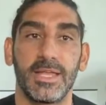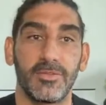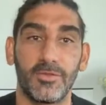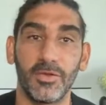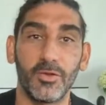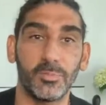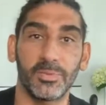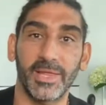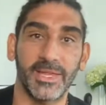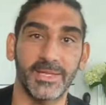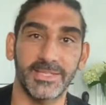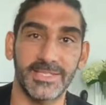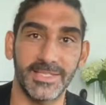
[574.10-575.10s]
And if you don't
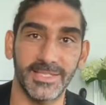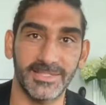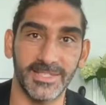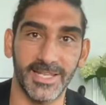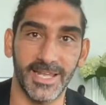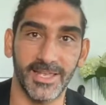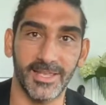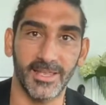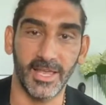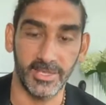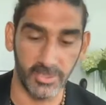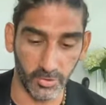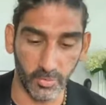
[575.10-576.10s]
plant a seed today
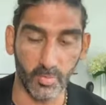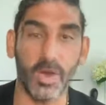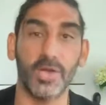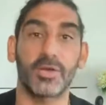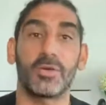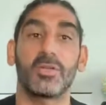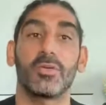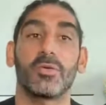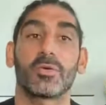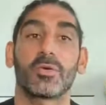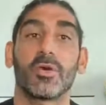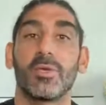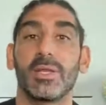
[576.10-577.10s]
and you don't water and you
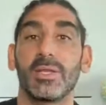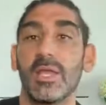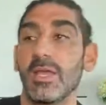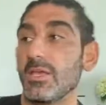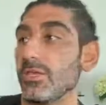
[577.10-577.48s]
don't grow it,